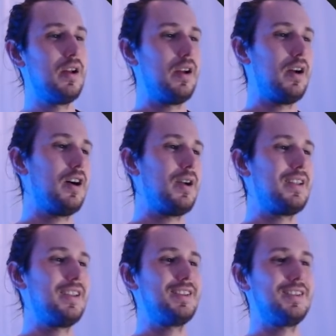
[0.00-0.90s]
And
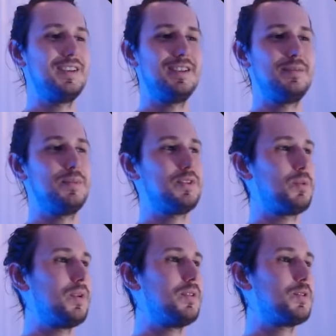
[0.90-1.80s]
he's seen Mr.
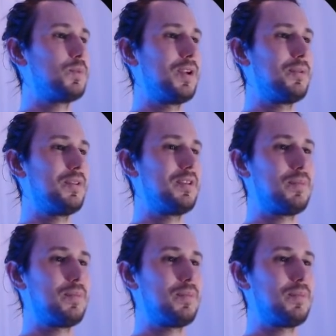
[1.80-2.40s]
Mittens playing with it.